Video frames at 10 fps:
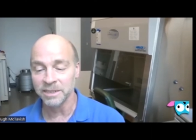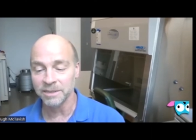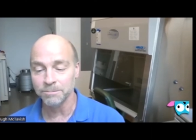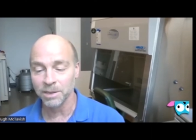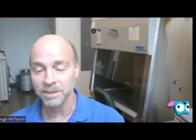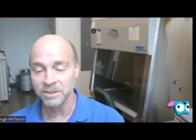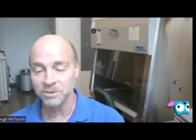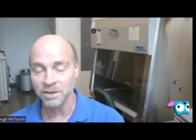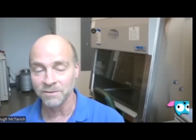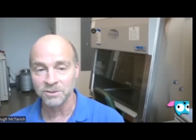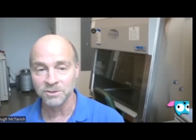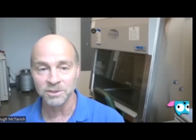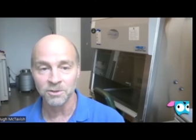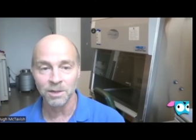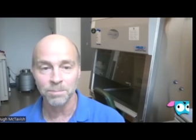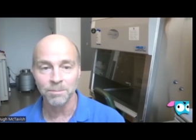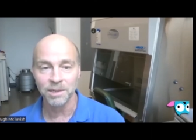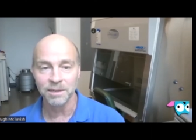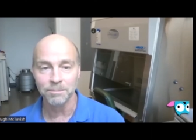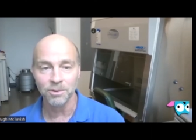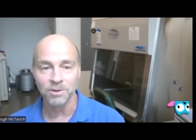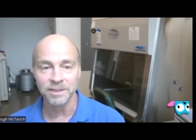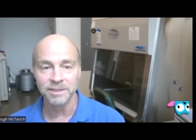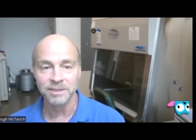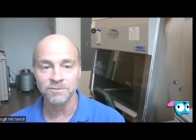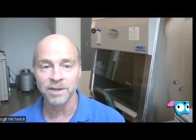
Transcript: that police officers and all public employees to